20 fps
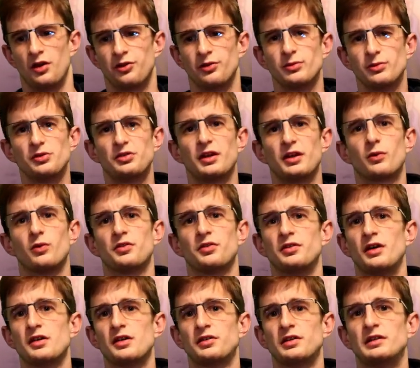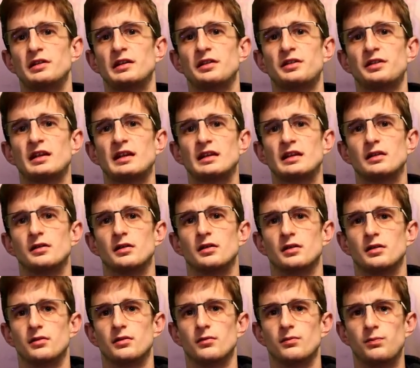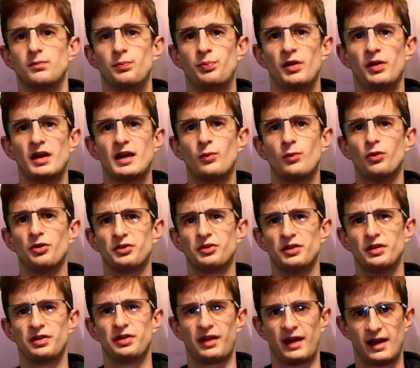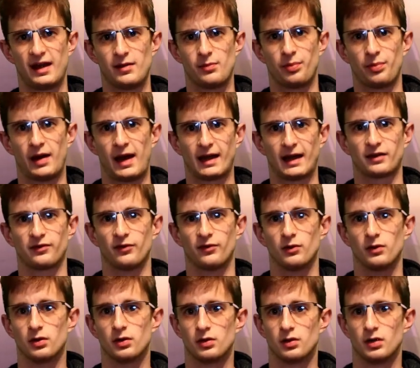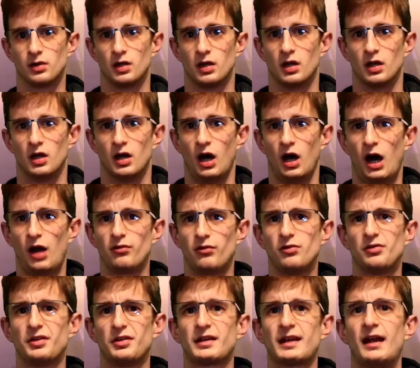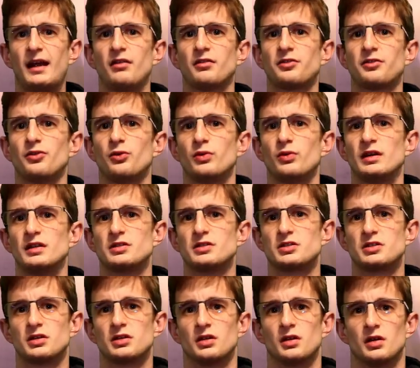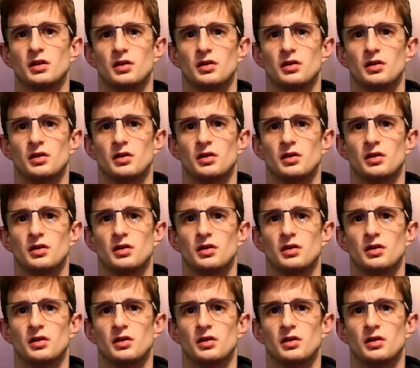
The music was nice in this scene, but it wasn't that impactful. Haru is a character which